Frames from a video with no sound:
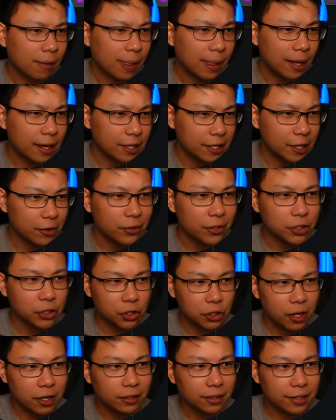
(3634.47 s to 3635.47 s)
Aniri
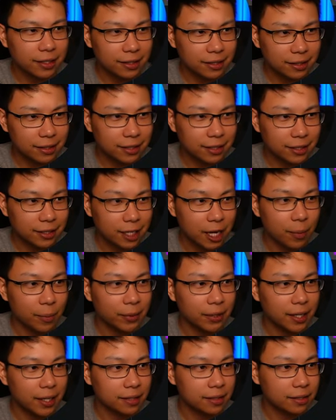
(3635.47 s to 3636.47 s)
strongly
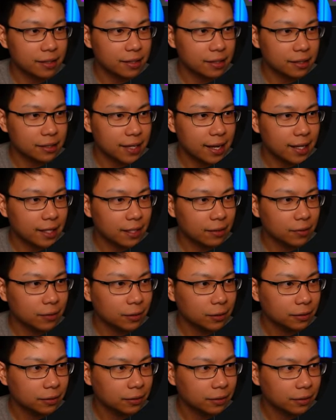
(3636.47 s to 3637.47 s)
dominates the Sand
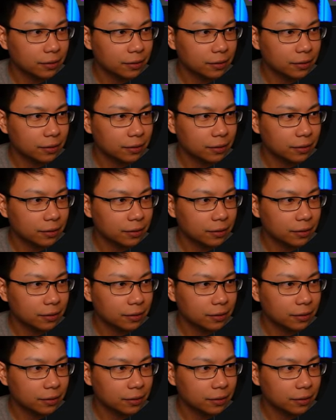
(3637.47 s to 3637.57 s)
Devil.